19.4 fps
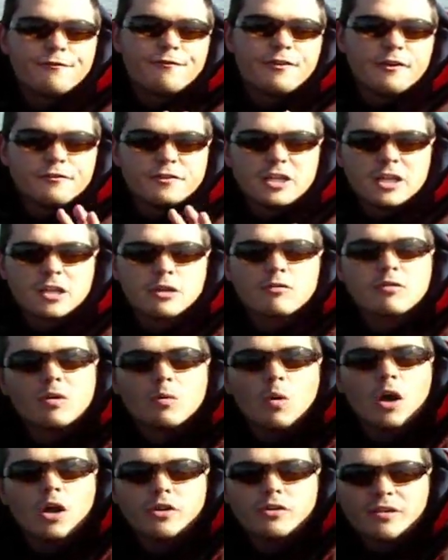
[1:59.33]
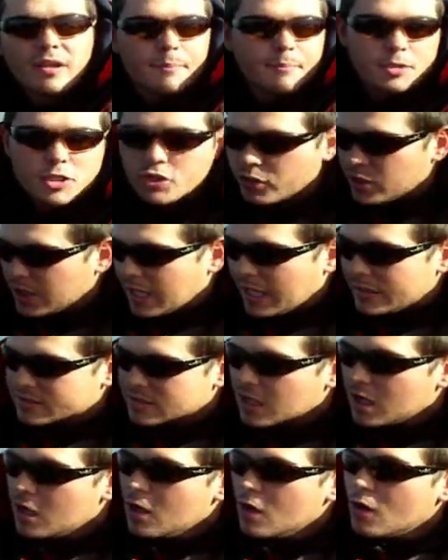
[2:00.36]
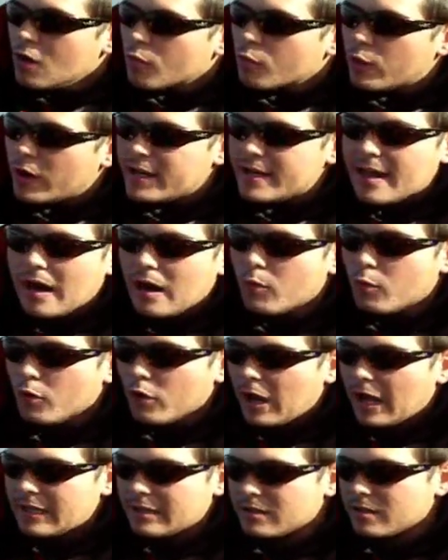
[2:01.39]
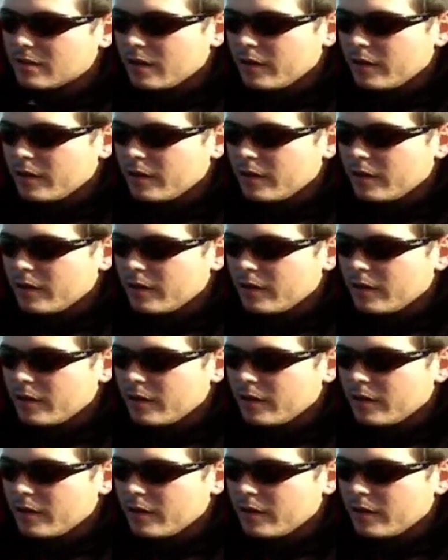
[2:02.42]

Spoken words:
50-degree water temperature and less. Right now we're at